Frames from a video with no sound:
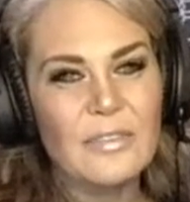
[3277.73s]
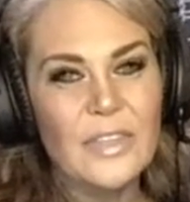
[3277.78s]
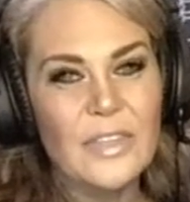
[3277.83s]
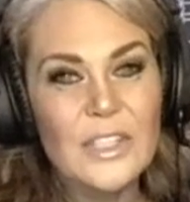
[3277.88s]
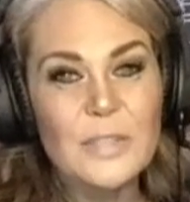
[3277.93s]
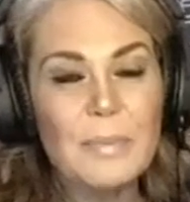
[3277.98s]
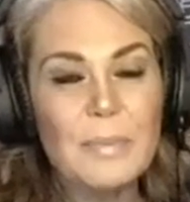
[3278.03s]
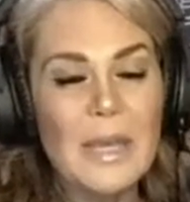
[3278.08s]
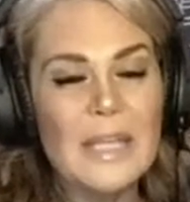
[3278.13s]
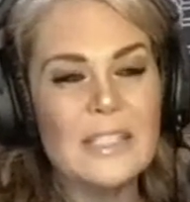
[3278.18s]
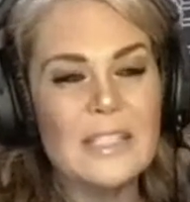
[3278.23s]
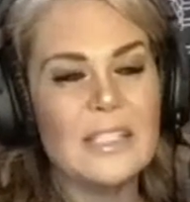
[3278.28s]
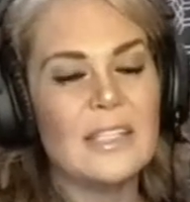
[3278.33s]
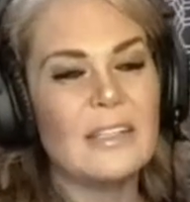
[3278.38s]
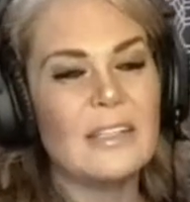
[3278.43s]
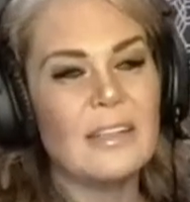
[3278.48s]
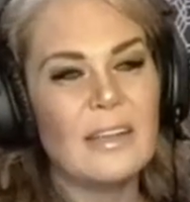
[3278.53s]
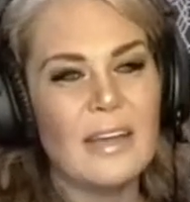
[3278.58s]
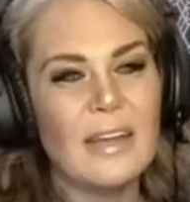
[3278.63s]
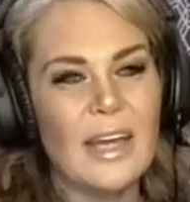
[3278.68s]
this
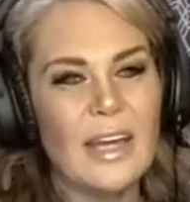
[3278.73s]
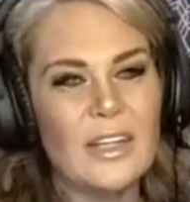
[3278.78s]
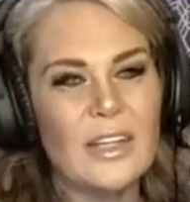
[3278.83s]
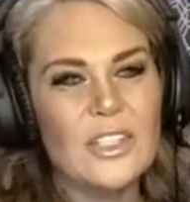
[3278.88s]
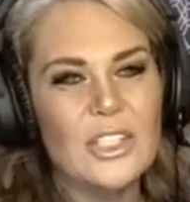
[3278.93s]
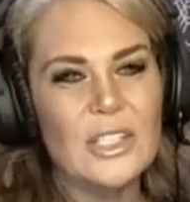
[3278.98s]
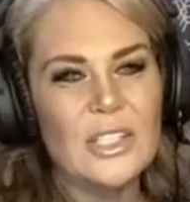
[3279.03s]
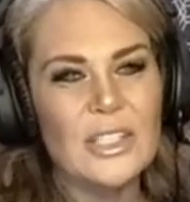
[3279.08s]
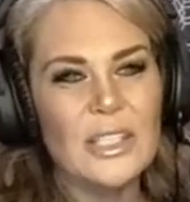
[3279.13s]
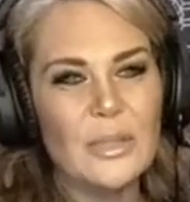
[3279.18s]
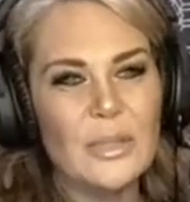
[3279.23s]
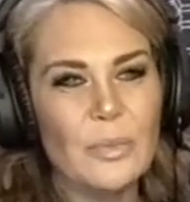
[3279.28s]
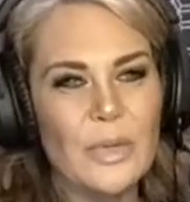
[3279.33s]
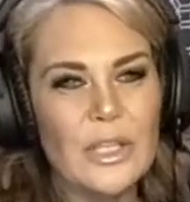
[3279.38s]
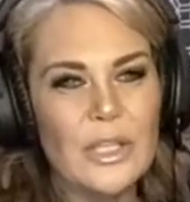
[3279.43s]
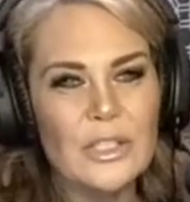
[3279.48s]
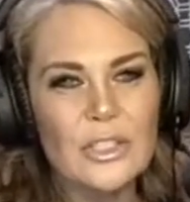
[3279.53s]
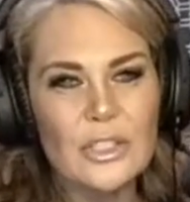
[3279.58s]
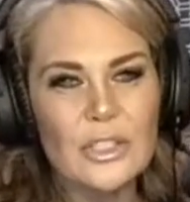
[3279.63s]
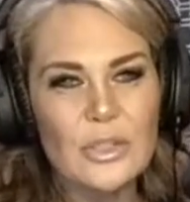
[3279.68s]
painting actually
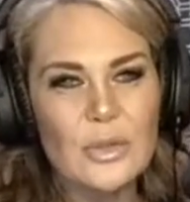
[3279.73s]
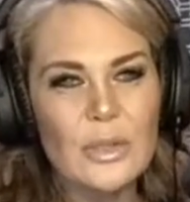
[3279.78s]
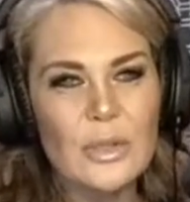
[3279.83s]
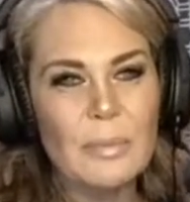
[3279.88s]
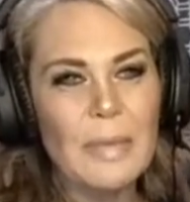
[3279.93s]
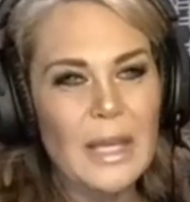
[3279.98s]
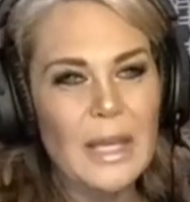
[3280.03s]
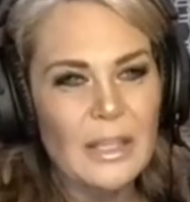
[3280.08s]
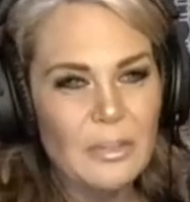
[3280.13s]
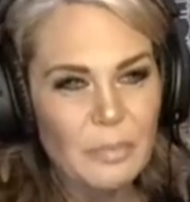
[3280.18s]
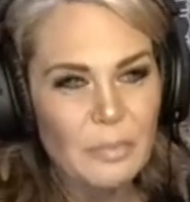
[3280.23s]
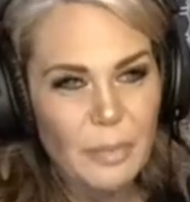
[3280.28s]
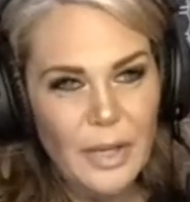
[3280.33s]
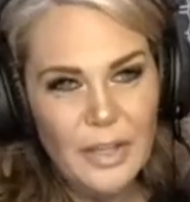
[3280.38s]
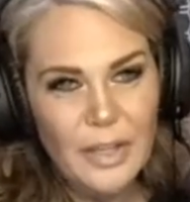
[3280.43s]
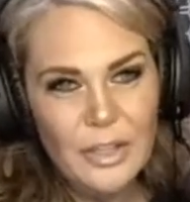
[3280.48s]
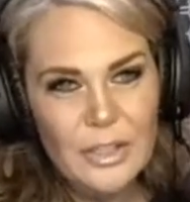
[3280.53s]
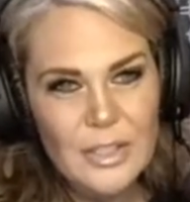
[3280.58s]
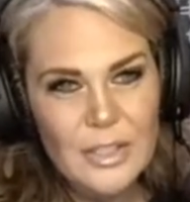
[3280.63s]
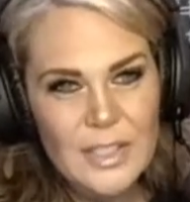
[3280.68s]
went to the Band of
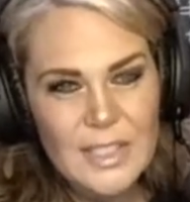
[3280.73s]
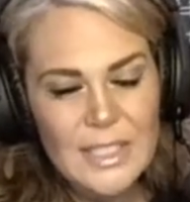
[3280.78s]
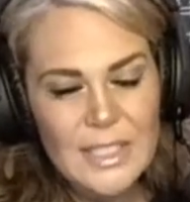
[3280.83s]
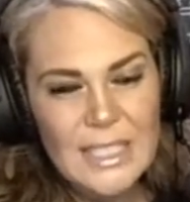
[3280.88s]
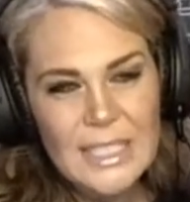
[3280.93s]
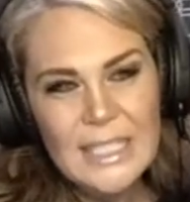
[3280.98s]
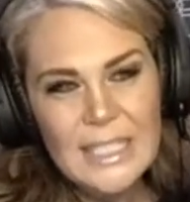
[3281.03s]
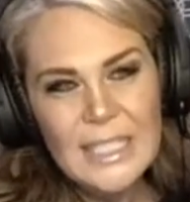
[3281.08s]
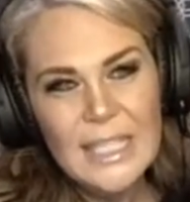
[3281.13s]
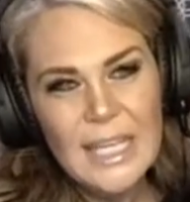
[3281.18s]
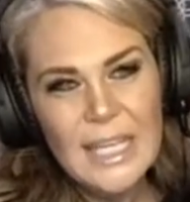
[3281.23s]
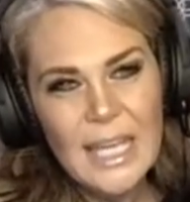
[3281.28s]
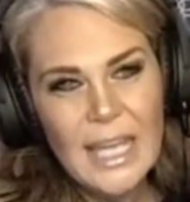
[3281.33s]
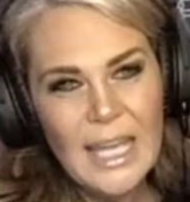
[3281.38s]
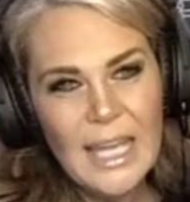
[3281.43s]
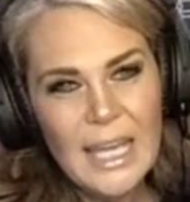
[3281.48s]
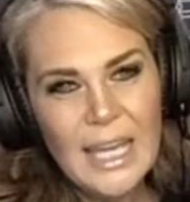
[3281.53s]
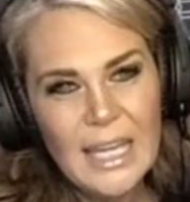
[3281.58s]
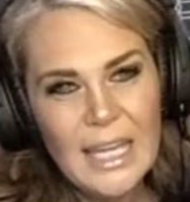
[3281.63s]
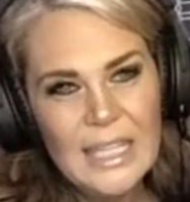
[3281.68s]
Brothers,
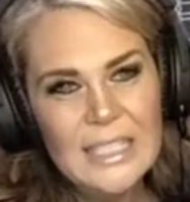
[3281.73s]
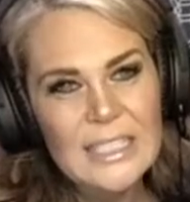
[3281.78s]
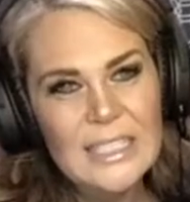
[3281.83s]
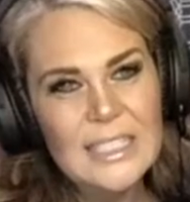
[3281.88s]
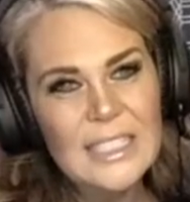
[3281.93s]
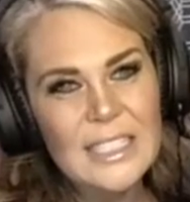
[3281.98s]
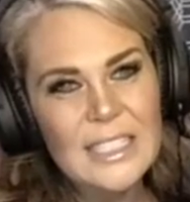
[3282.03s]
and